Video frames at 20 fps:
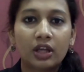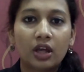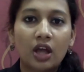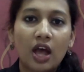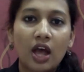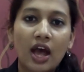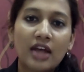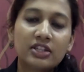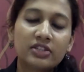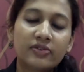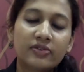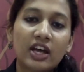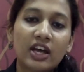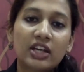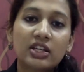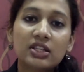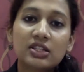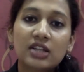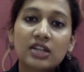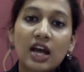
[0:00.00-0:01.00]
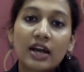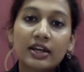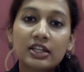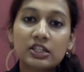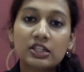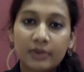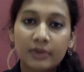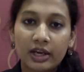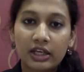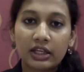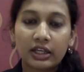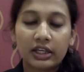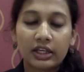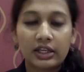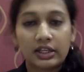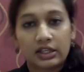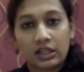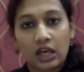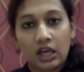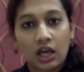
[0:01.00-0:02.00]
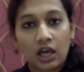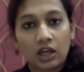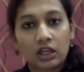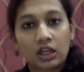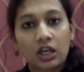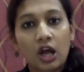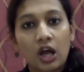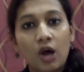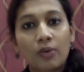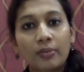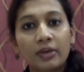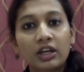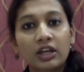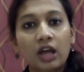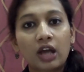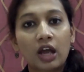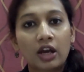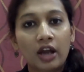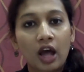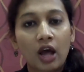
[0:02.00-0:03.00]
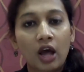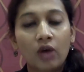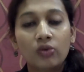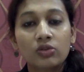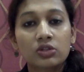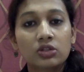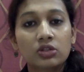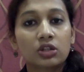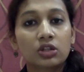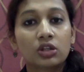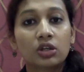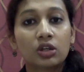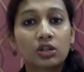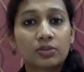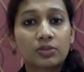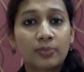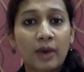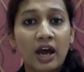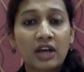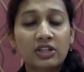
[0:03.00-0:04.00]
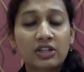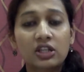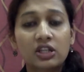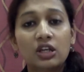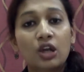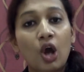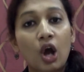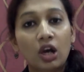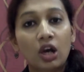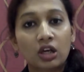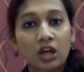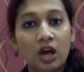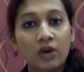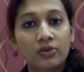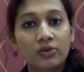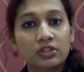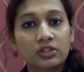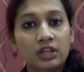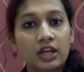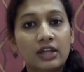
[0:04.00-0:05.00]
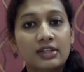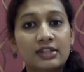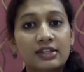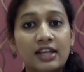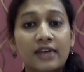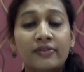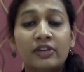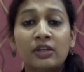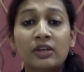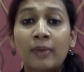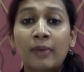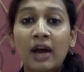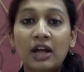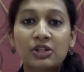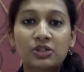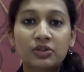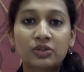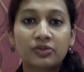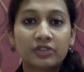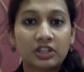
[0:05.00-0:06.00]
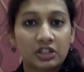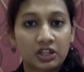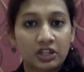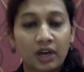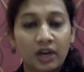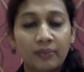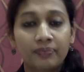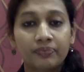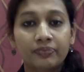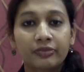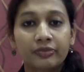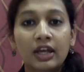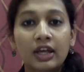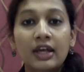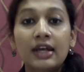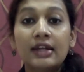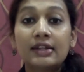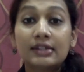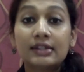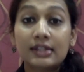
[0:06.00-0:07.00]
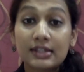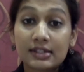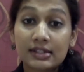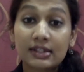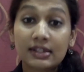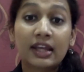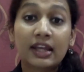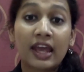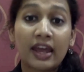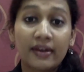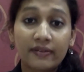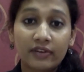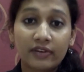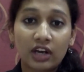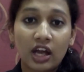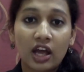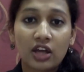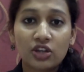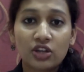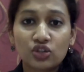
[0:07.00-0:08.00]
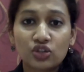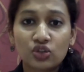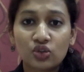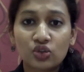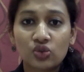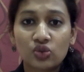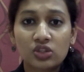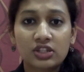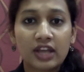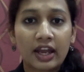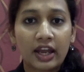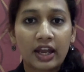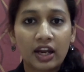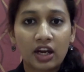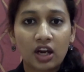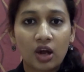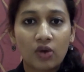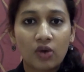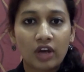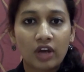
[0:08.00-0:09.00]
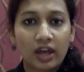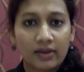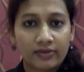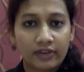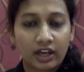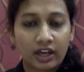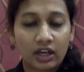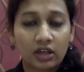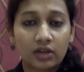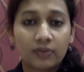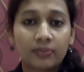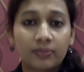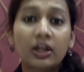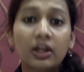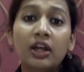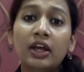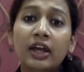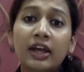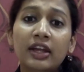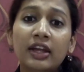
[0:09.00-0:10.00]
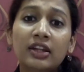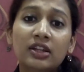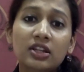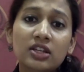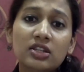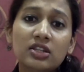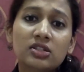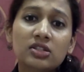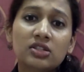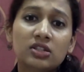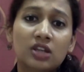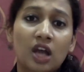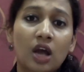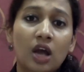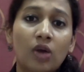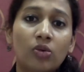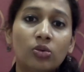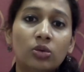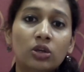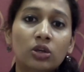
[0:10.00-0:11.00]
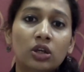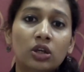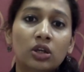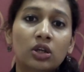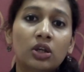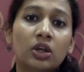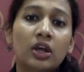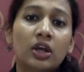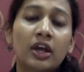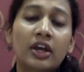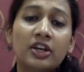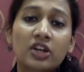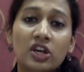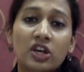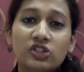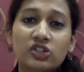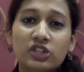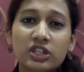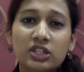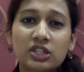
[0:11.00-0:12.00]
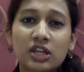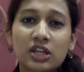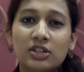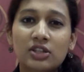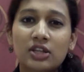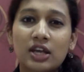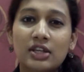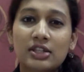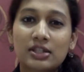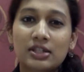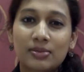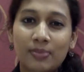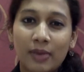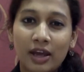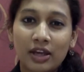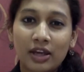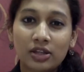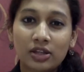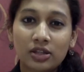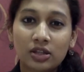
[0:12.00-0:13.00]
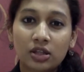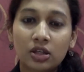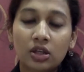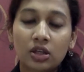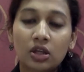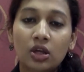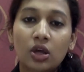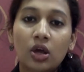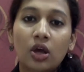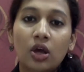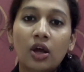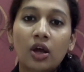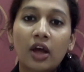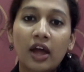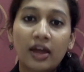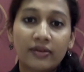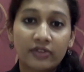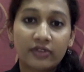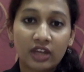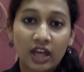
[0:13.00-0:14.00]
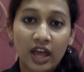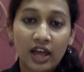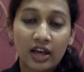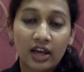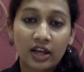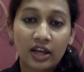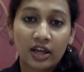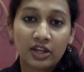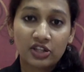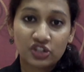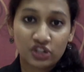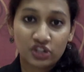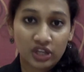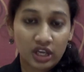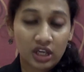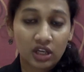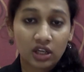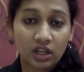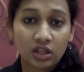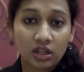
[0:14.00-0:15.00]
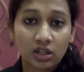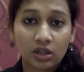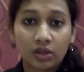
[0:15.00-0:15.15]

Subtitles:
As the virus started spreading in India, government announced partial lockdowns in several parts of India. This gave rise to second round effect. In this round, industries such as cement, heavy engineering,